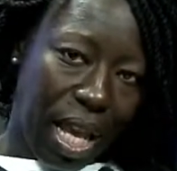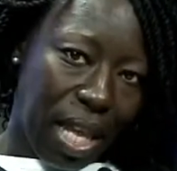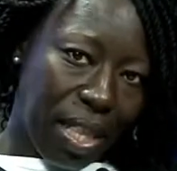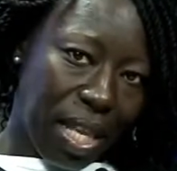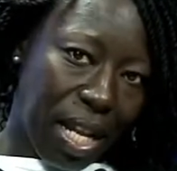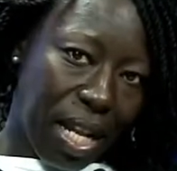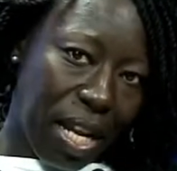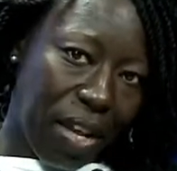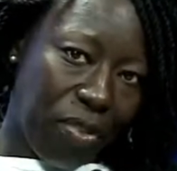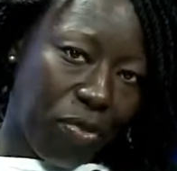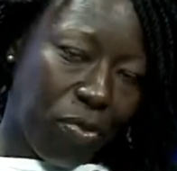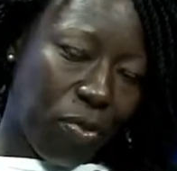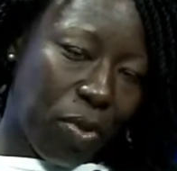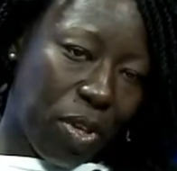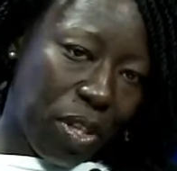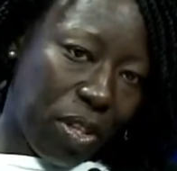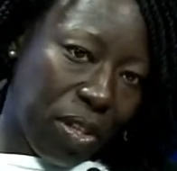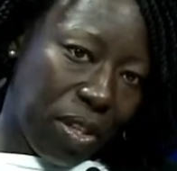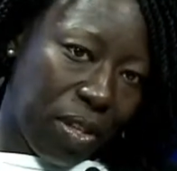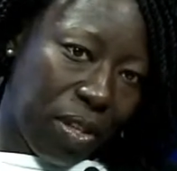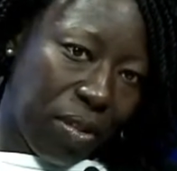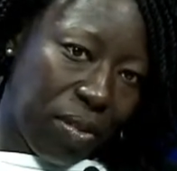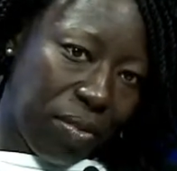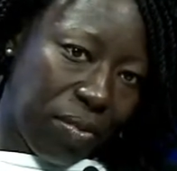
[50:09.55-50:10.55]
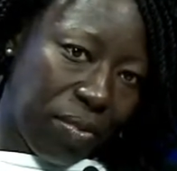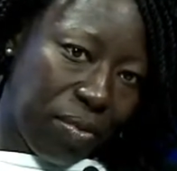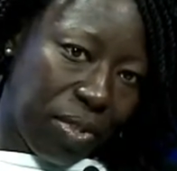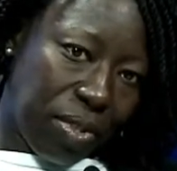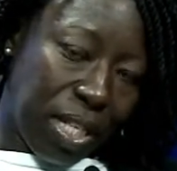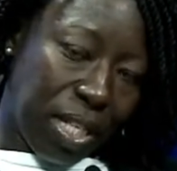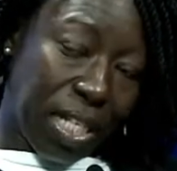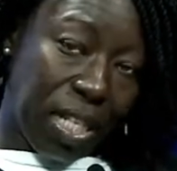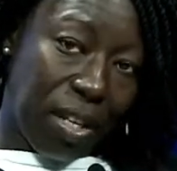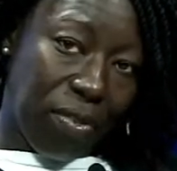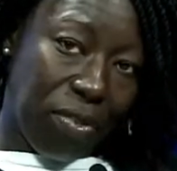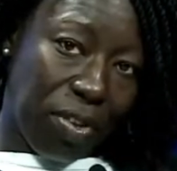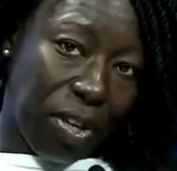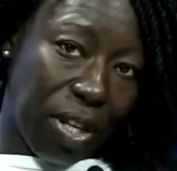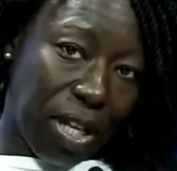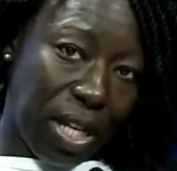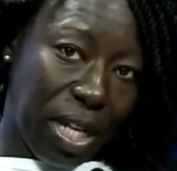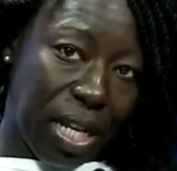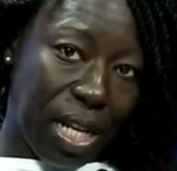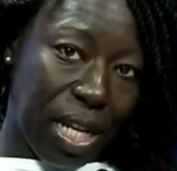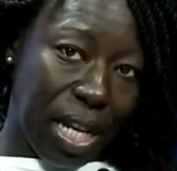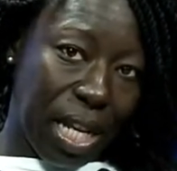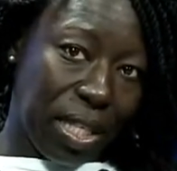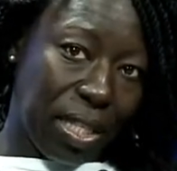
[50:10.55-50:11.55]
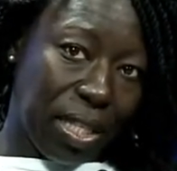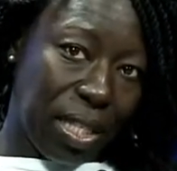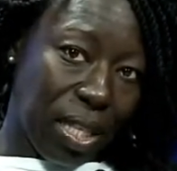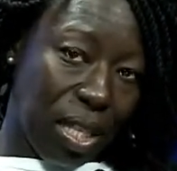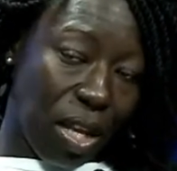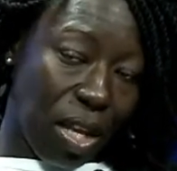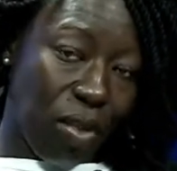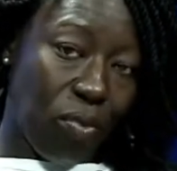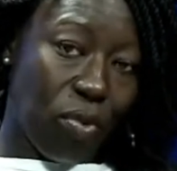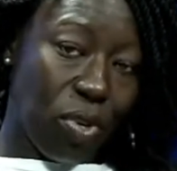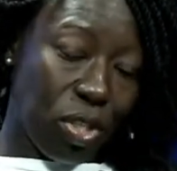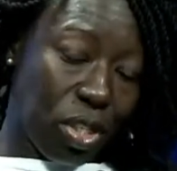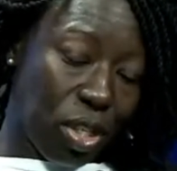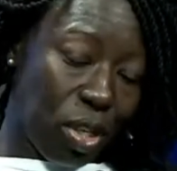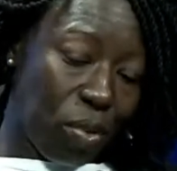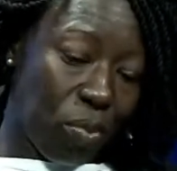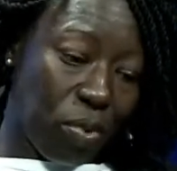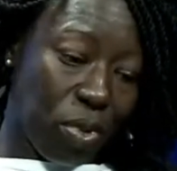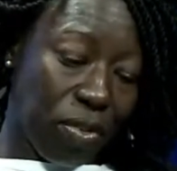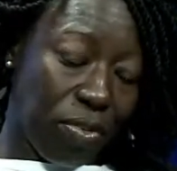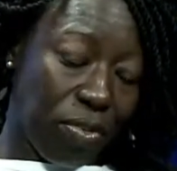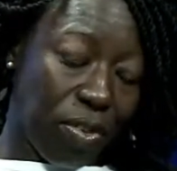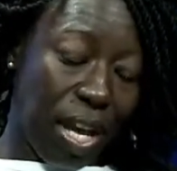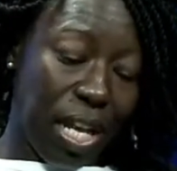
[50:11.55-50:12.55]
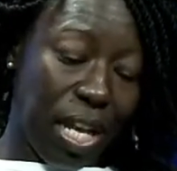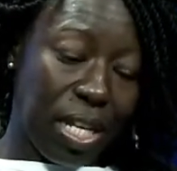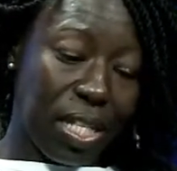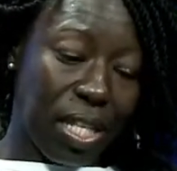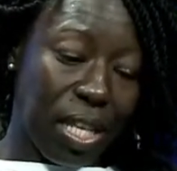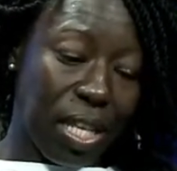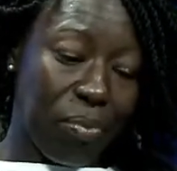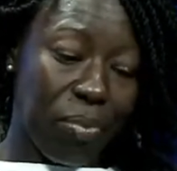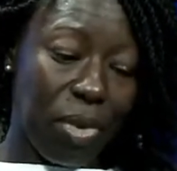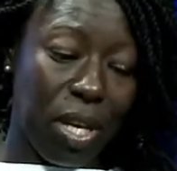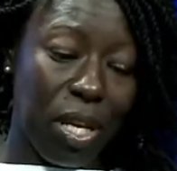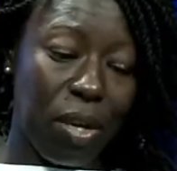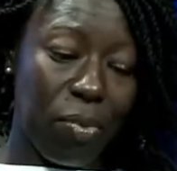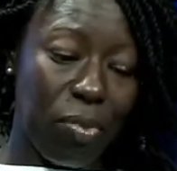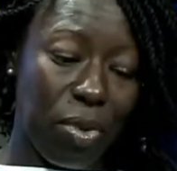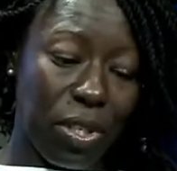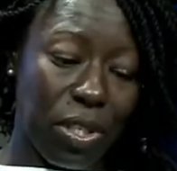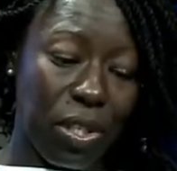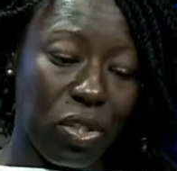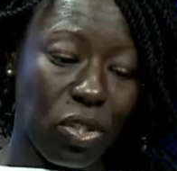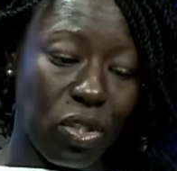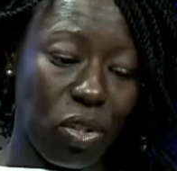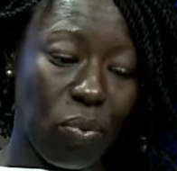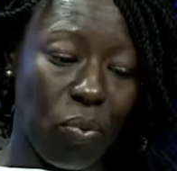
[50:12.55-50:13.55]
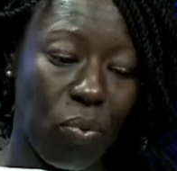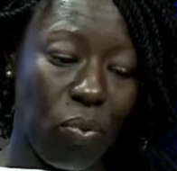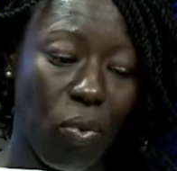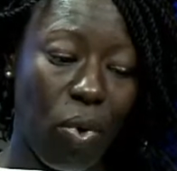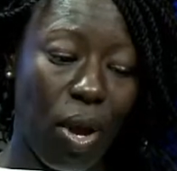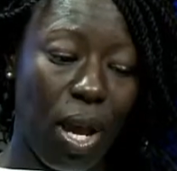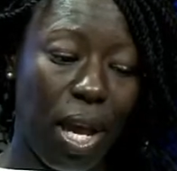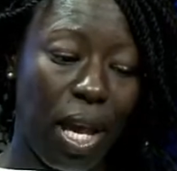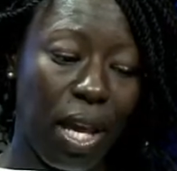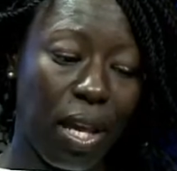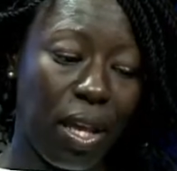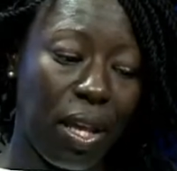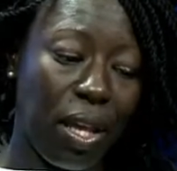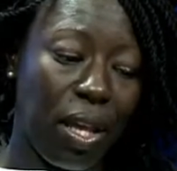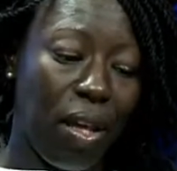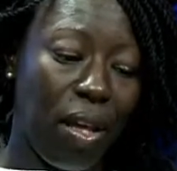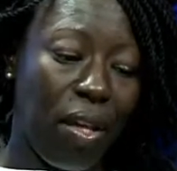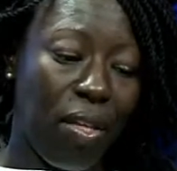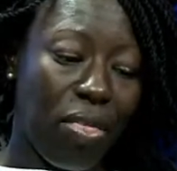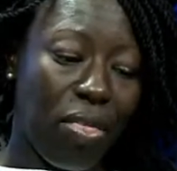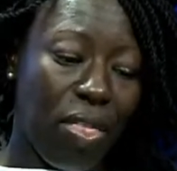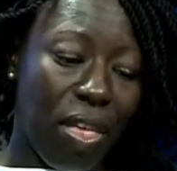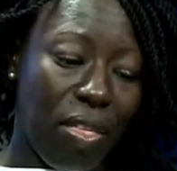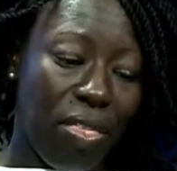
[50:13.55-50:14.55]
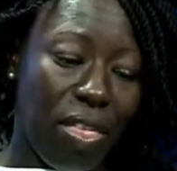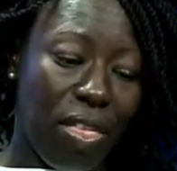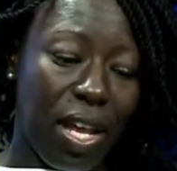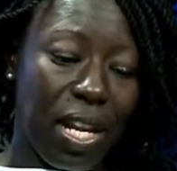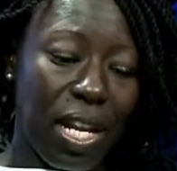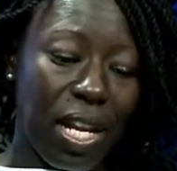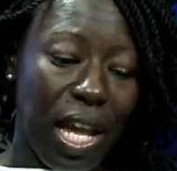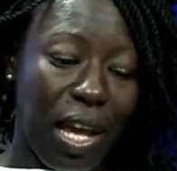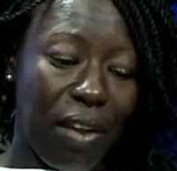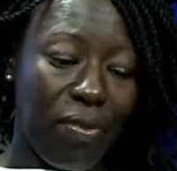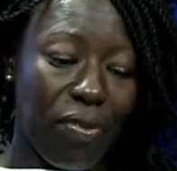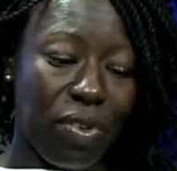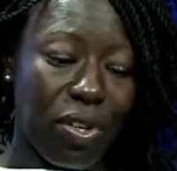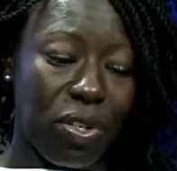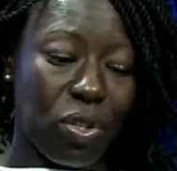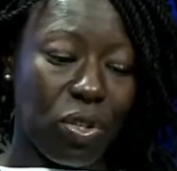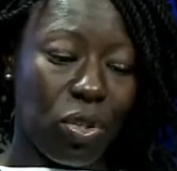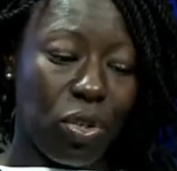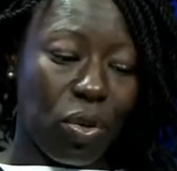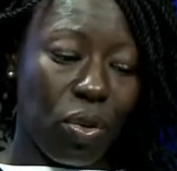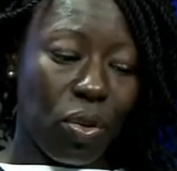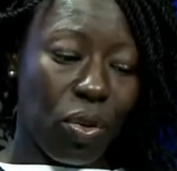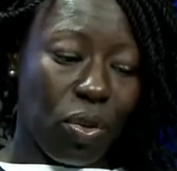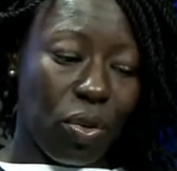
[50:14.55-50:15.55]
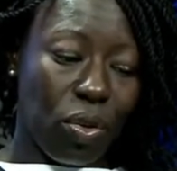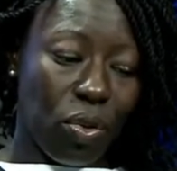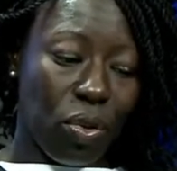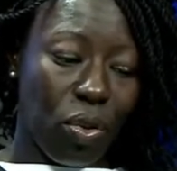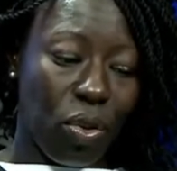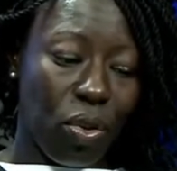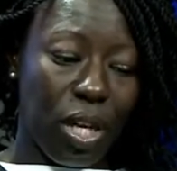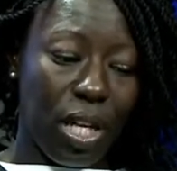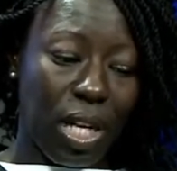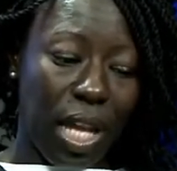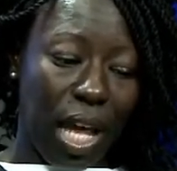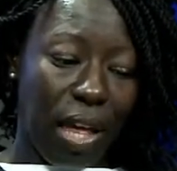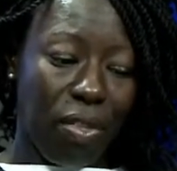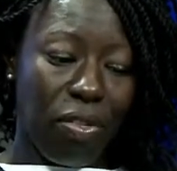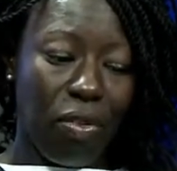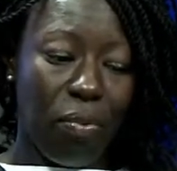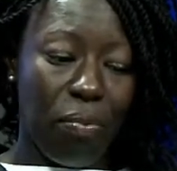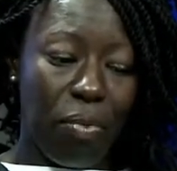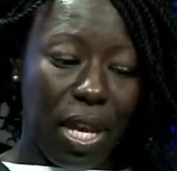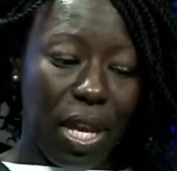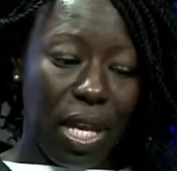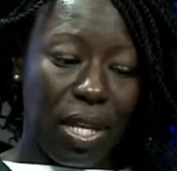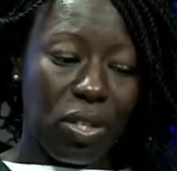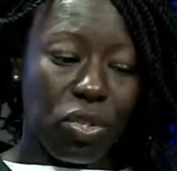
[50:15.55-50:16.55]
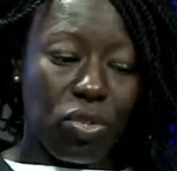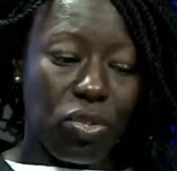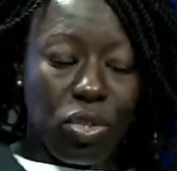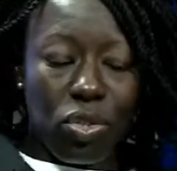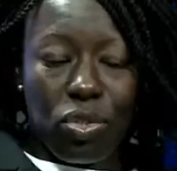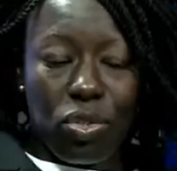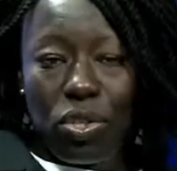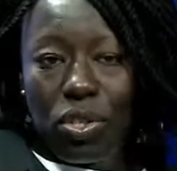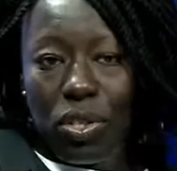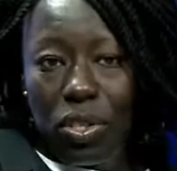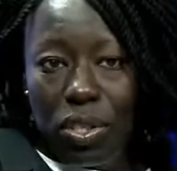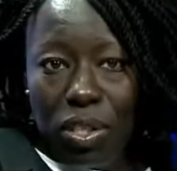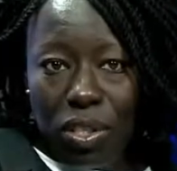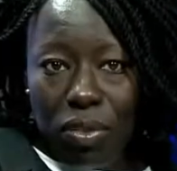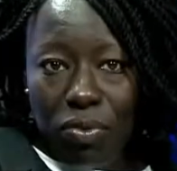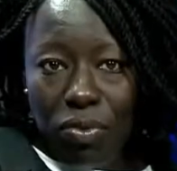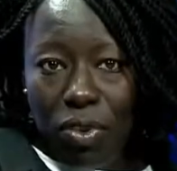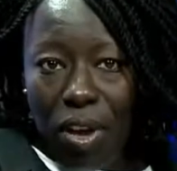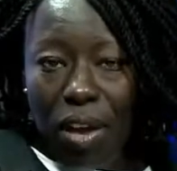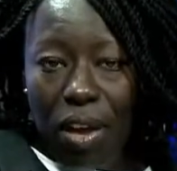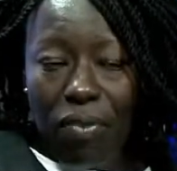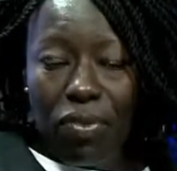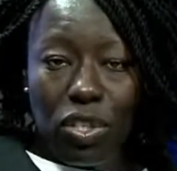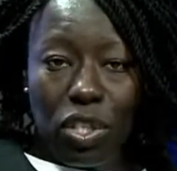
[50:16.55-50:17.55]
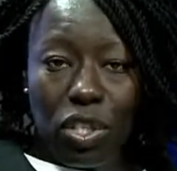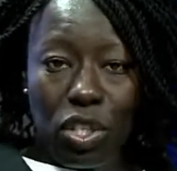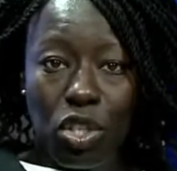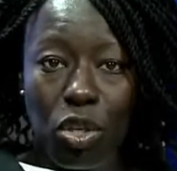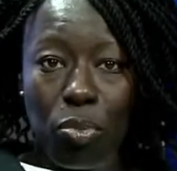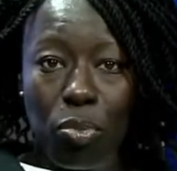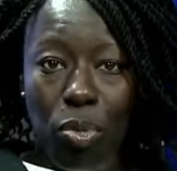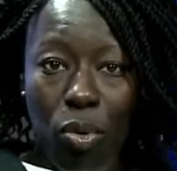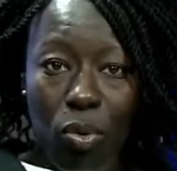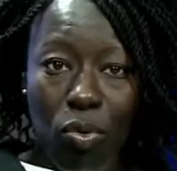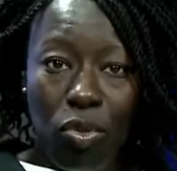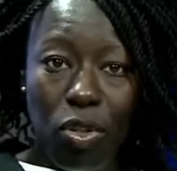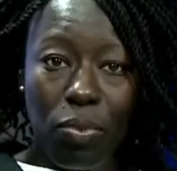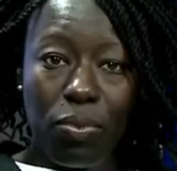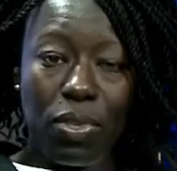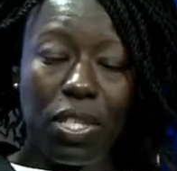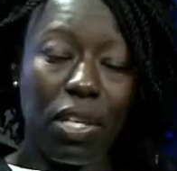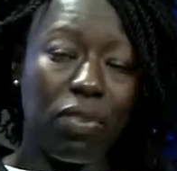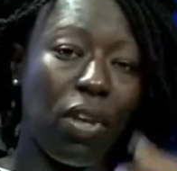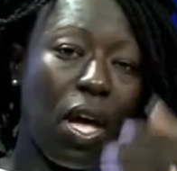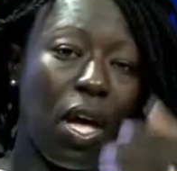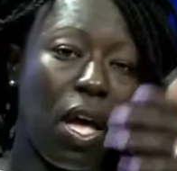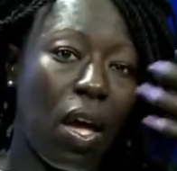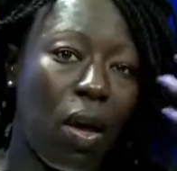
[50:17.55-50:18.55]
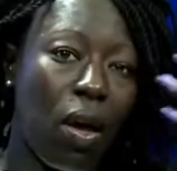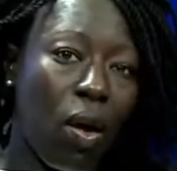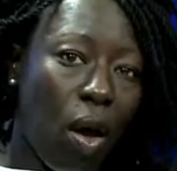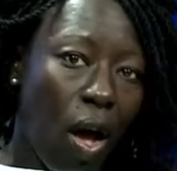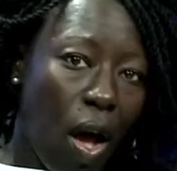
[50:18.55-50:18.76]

and they're left with significantly less than they originally would have had, and then be in a position where they're then having to look at other means just to survive and to support themselves